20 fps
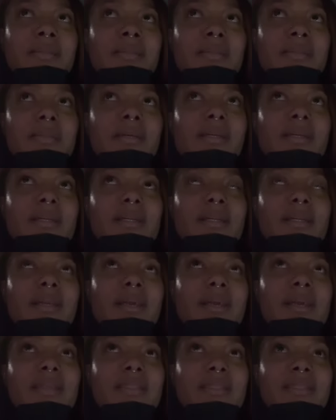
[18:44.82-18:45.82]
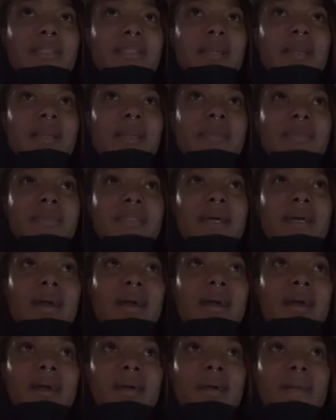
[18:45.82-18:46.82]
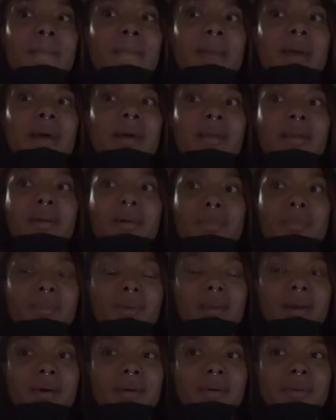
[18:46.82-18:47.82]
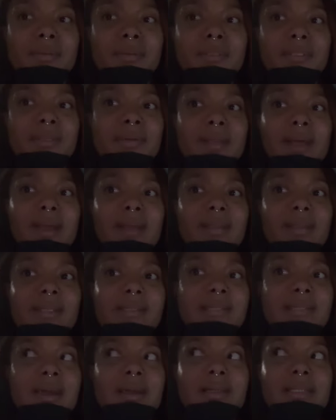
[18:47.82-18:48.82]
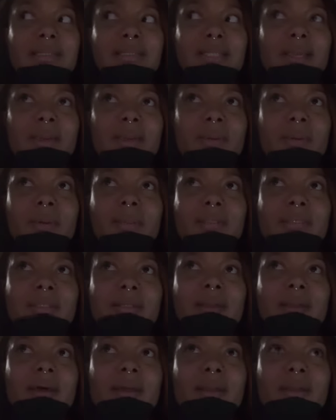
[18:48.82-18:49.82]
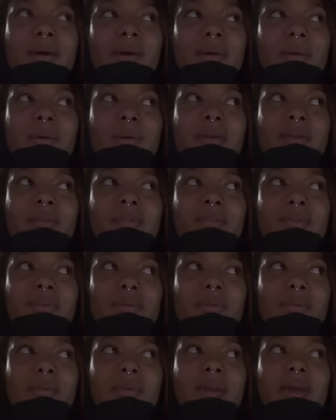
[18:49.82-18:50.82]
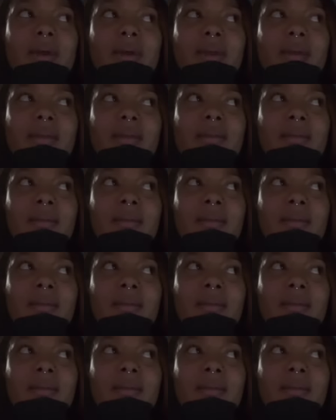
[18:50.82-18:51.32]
but at the same time i don't know so like that's kind of scary to not know if you got